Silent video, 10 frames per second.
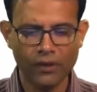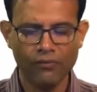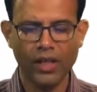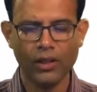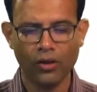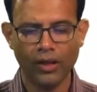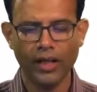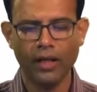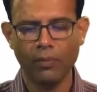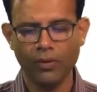that we are
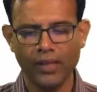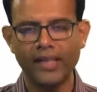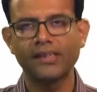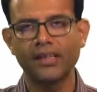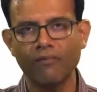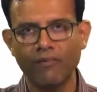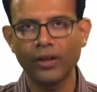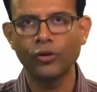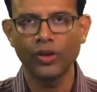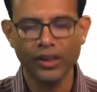talking about density
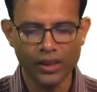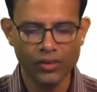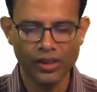fluctuations